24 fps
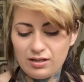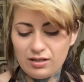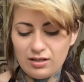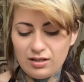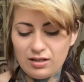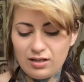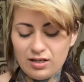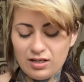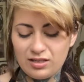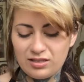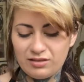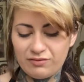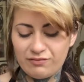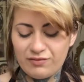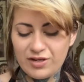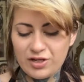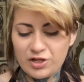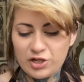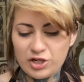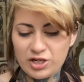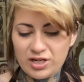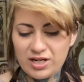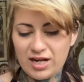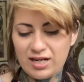a
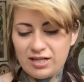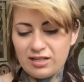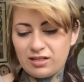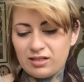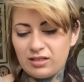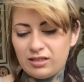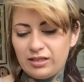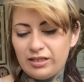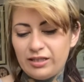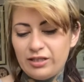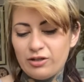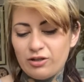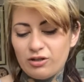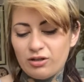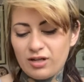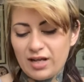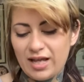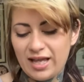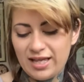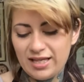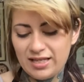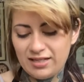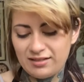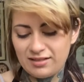division and a clear
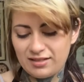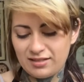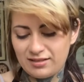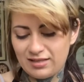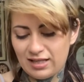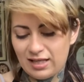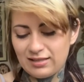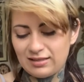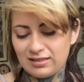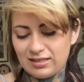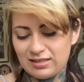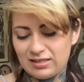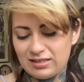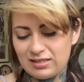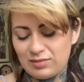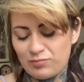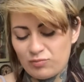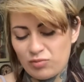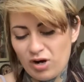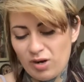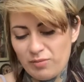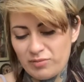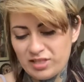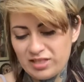hint that this is a
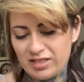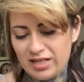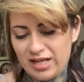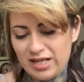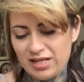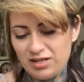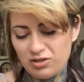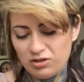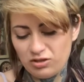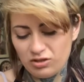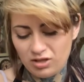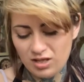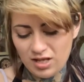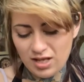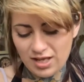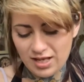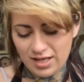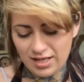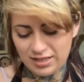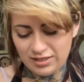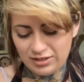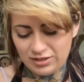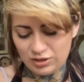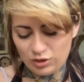prominent angle,
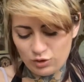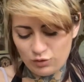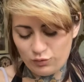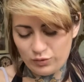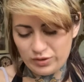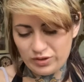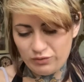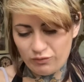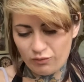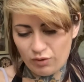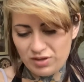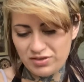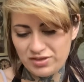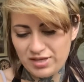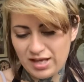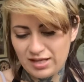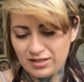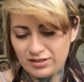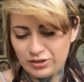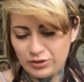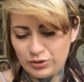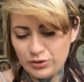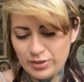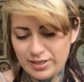and so if we run that
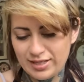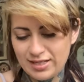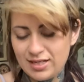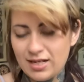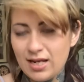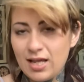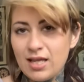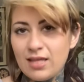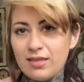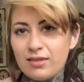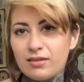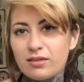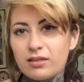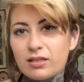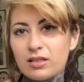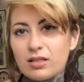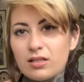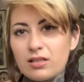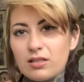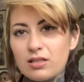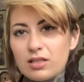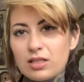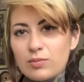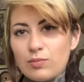to it, the
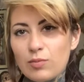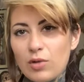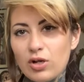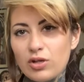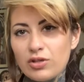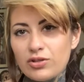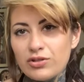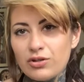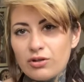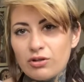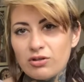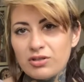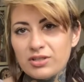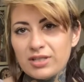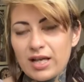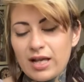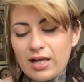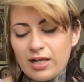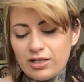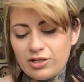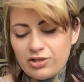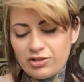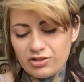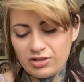small circle's
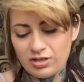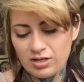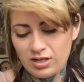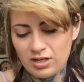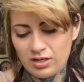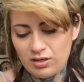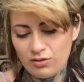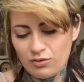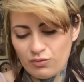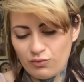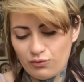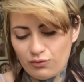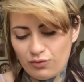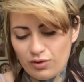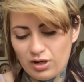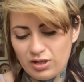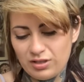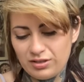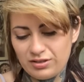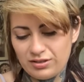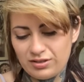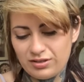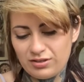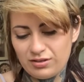edge
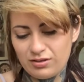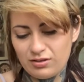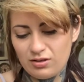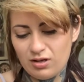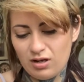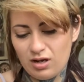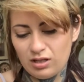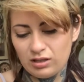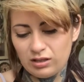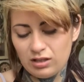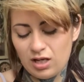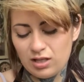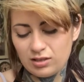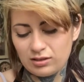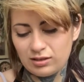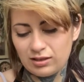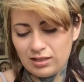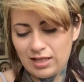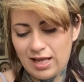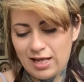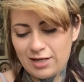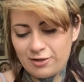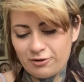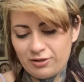runs along the
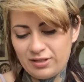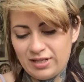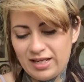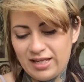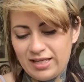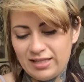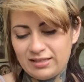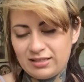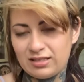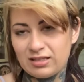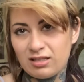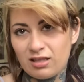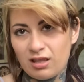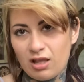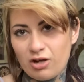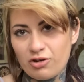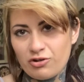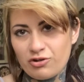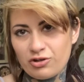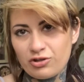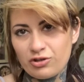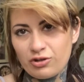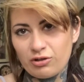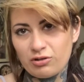ladder and hits the larger
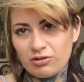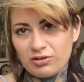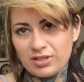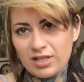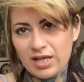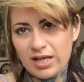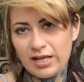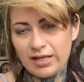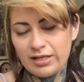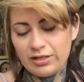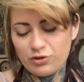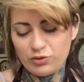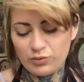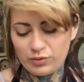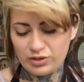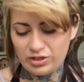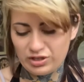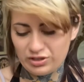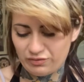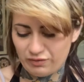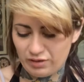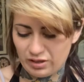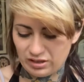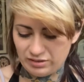circle's edge, which
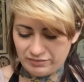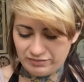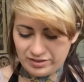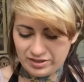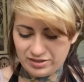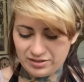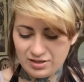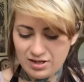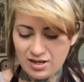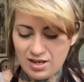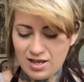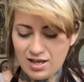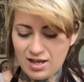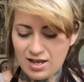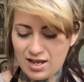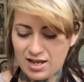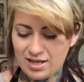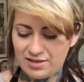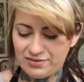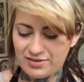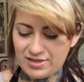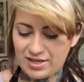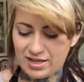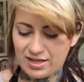is relevant.
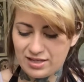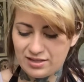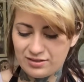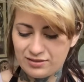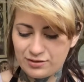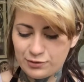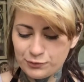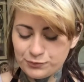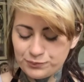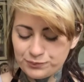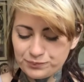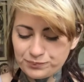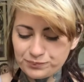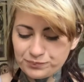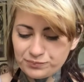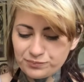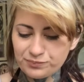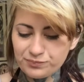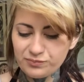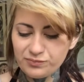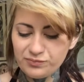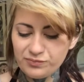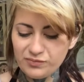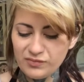And then
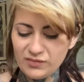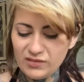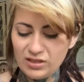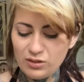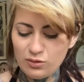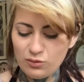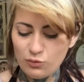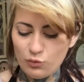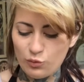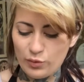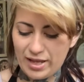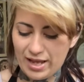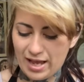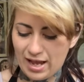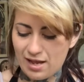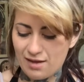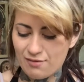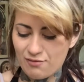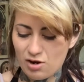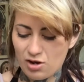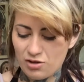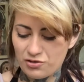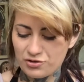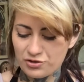we have
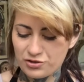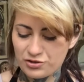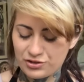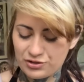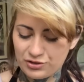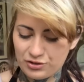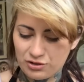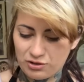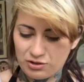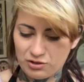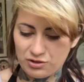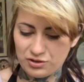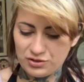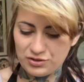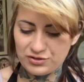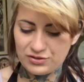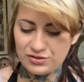other circles